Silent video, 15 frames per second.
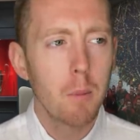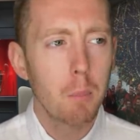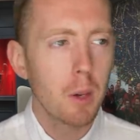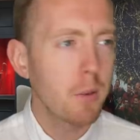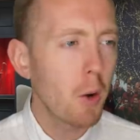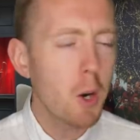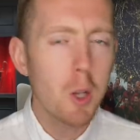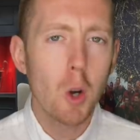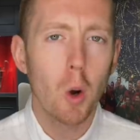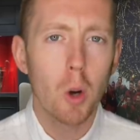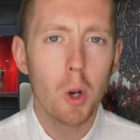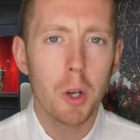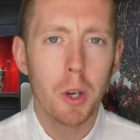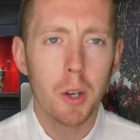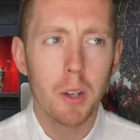But you've only got to
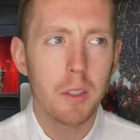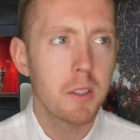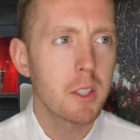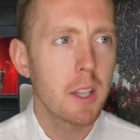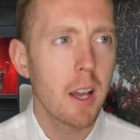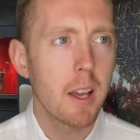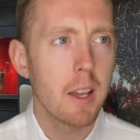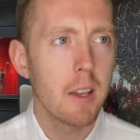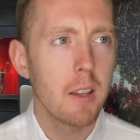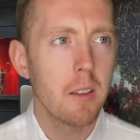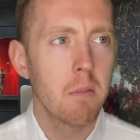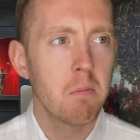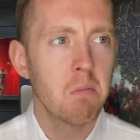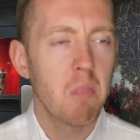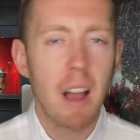look at,
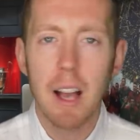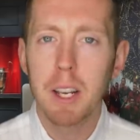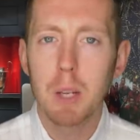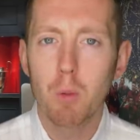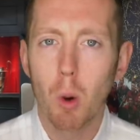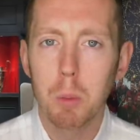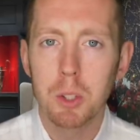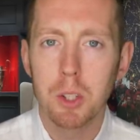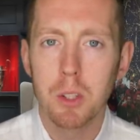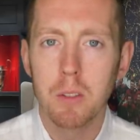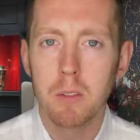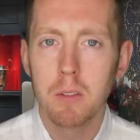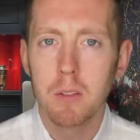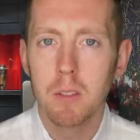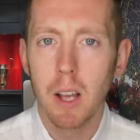say, Andy Robertson
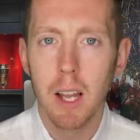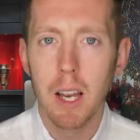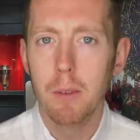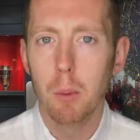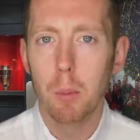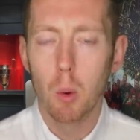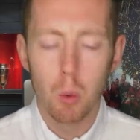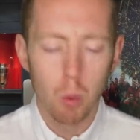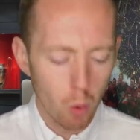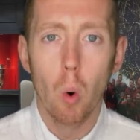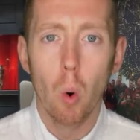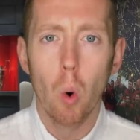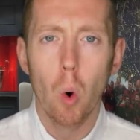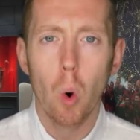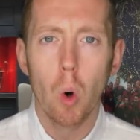at Liverpool
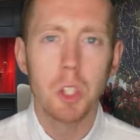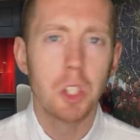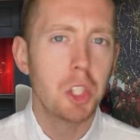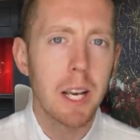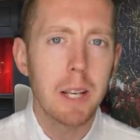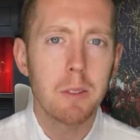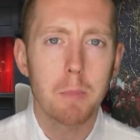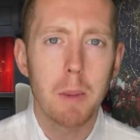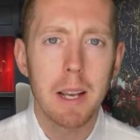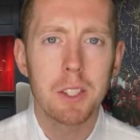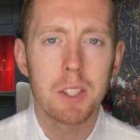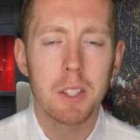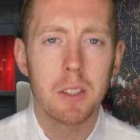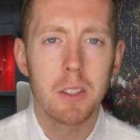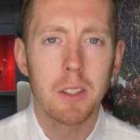or James
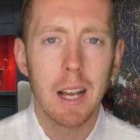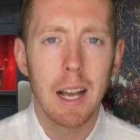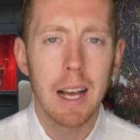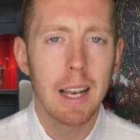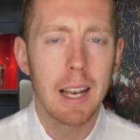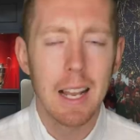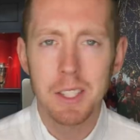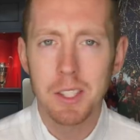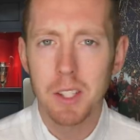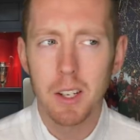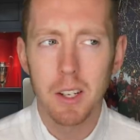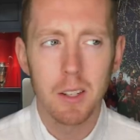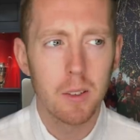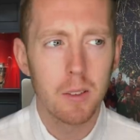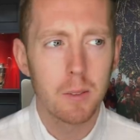Maddison at
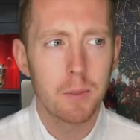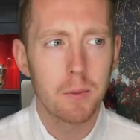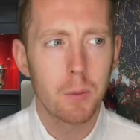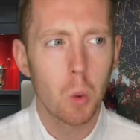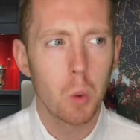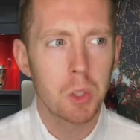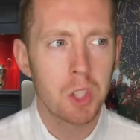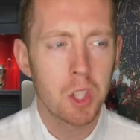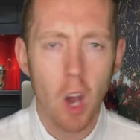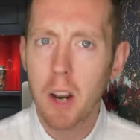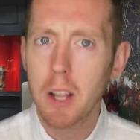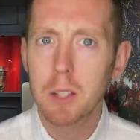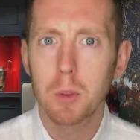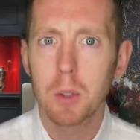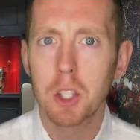Leicester for
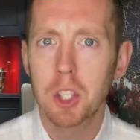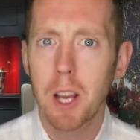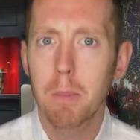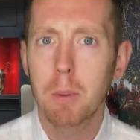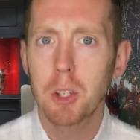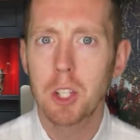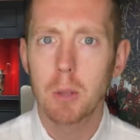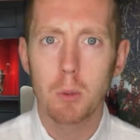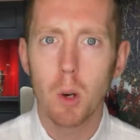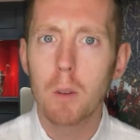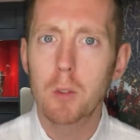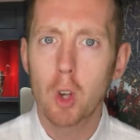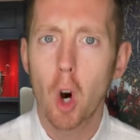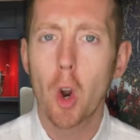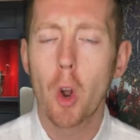signings from the Championship that
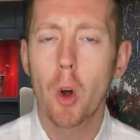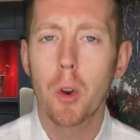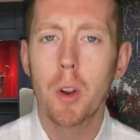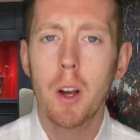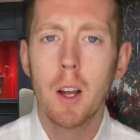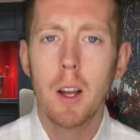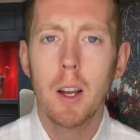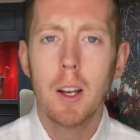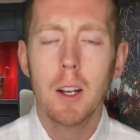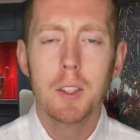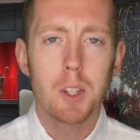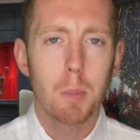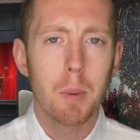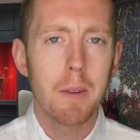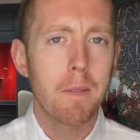have gone on
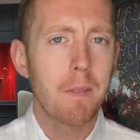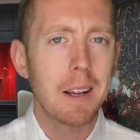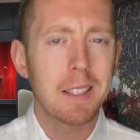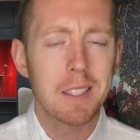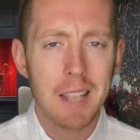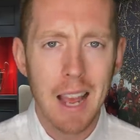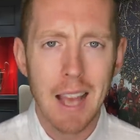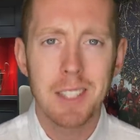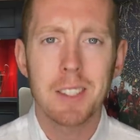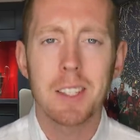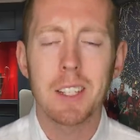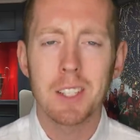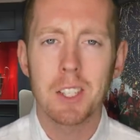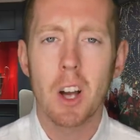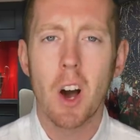to be
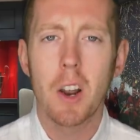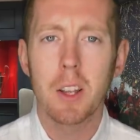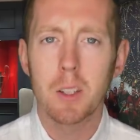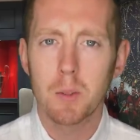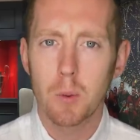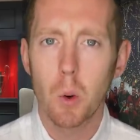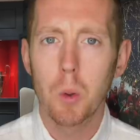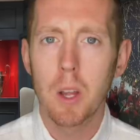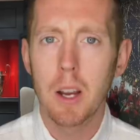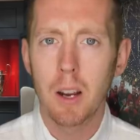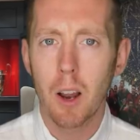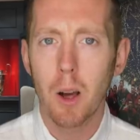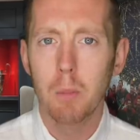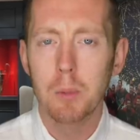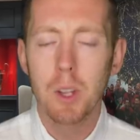fantastic signings for their
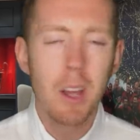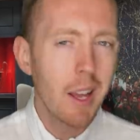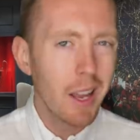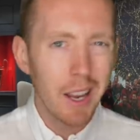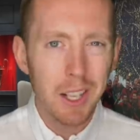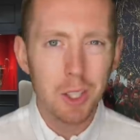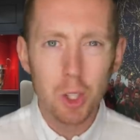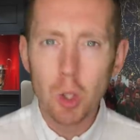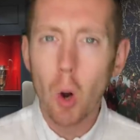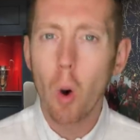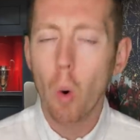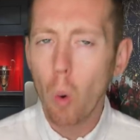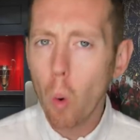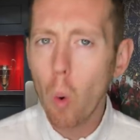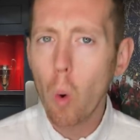clubs. It's
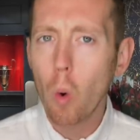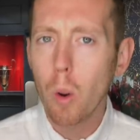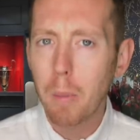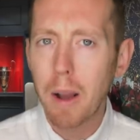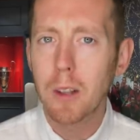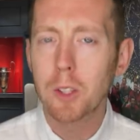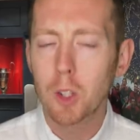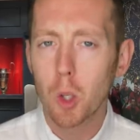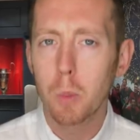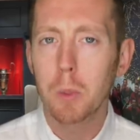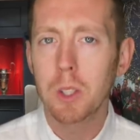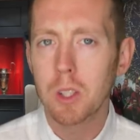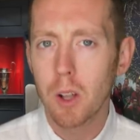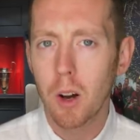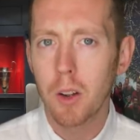not all about
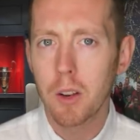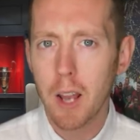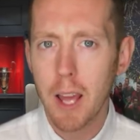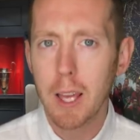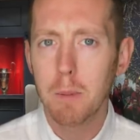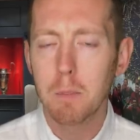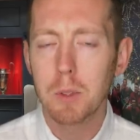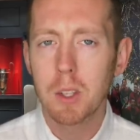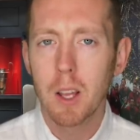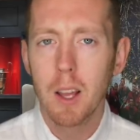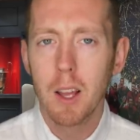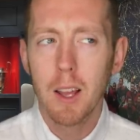superstar names.